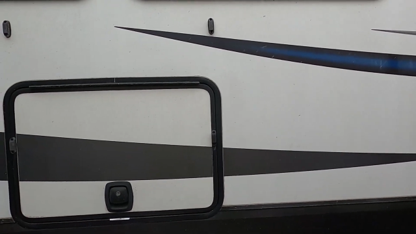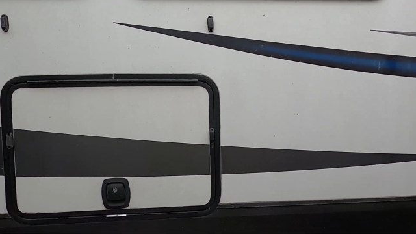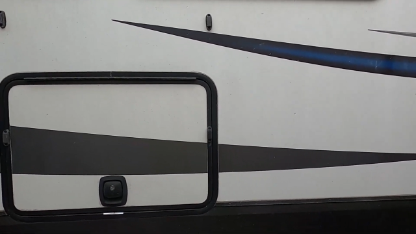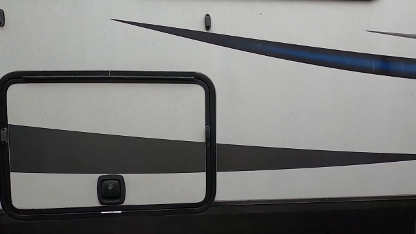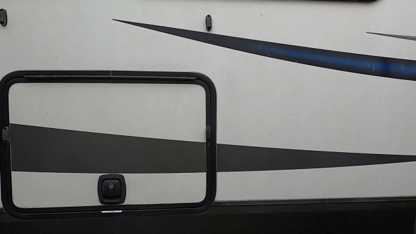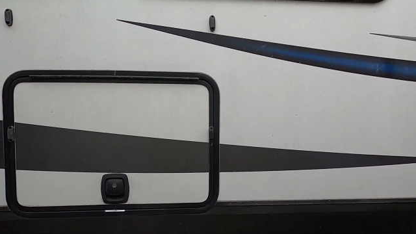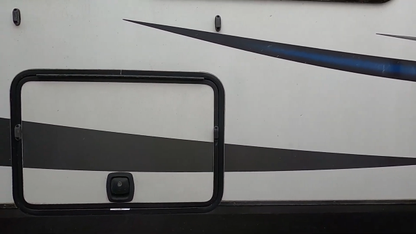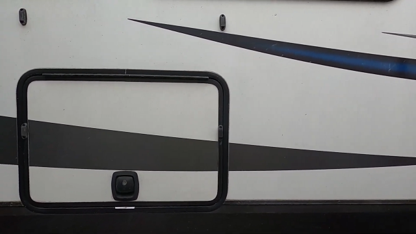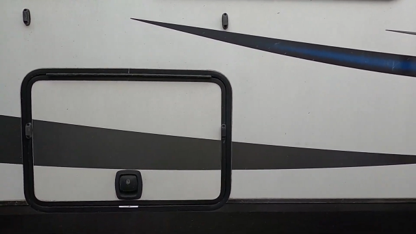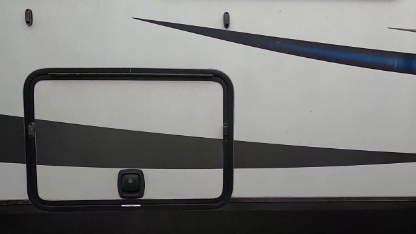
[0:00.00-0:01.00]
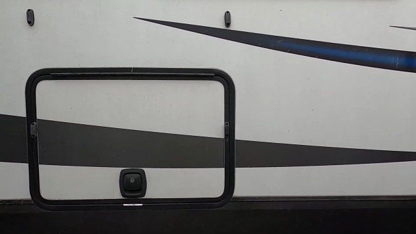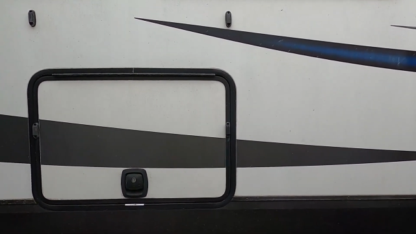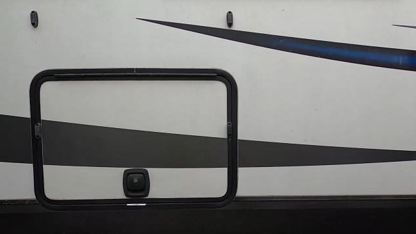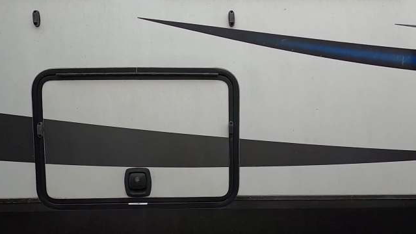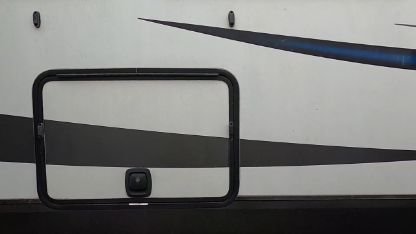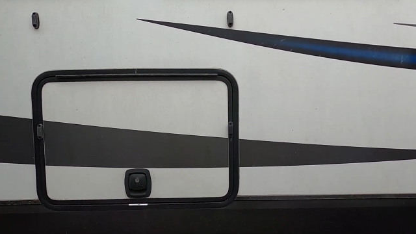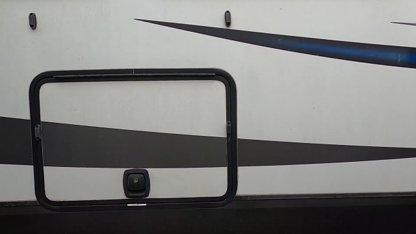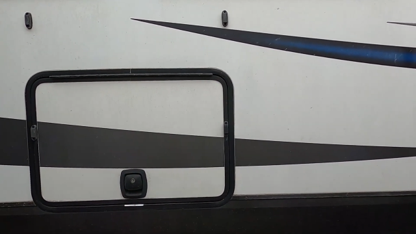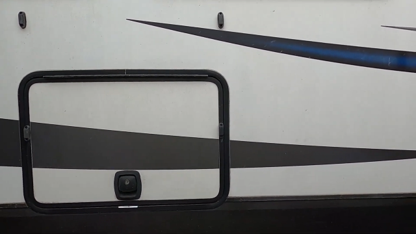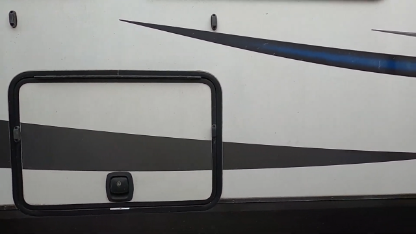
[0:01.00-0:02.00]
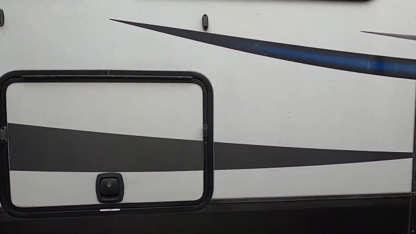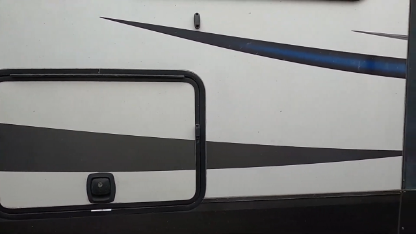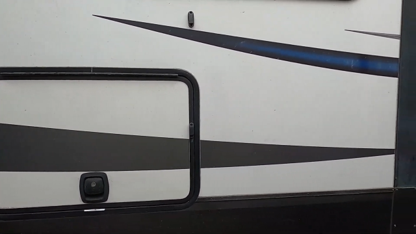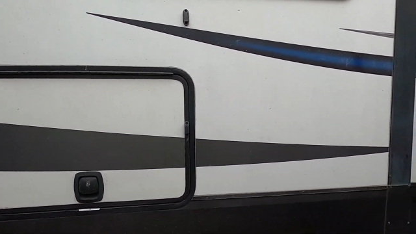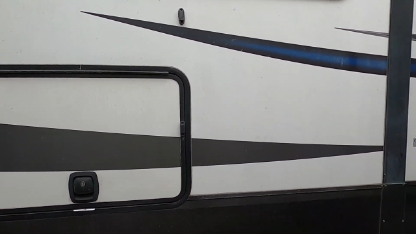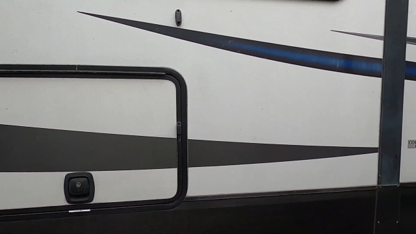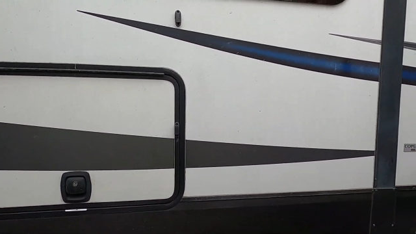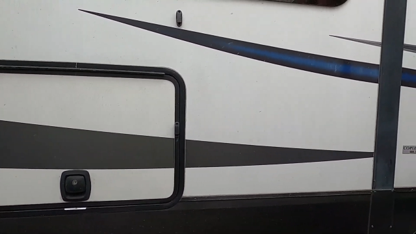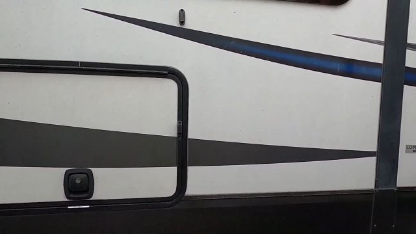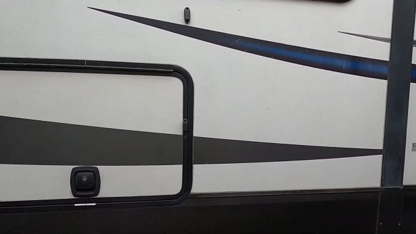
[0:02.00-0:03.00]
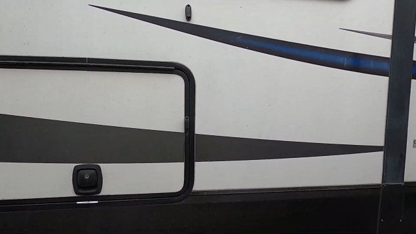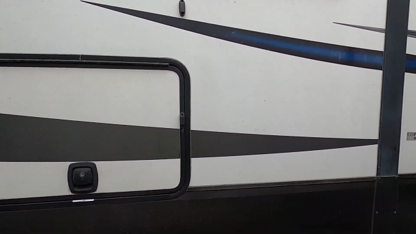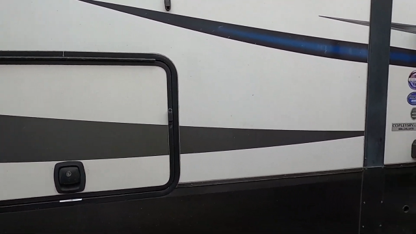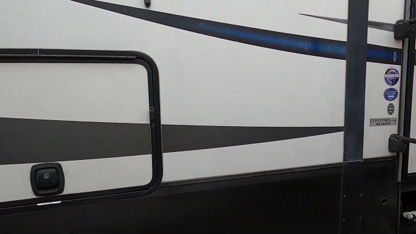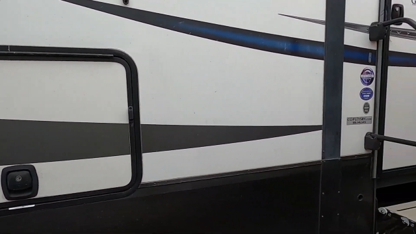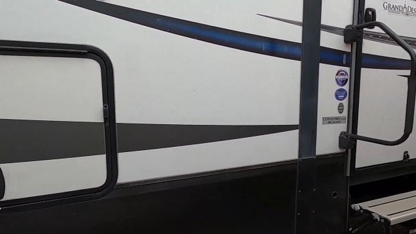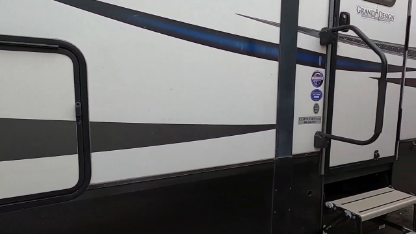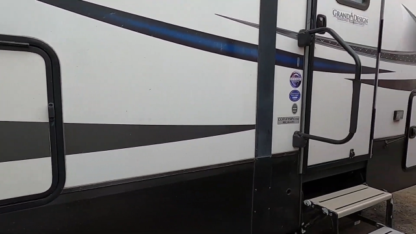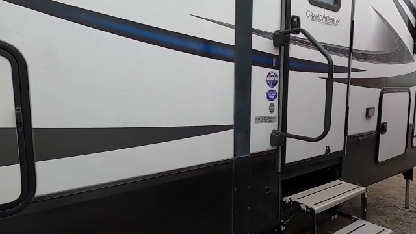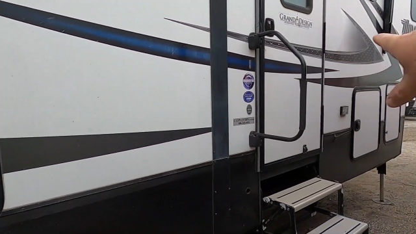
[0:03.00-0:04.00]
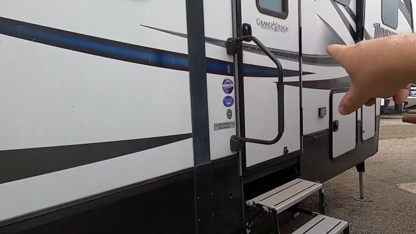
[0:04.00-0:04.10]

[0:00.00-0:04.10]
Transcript: No face is visible, so there are no lips to read.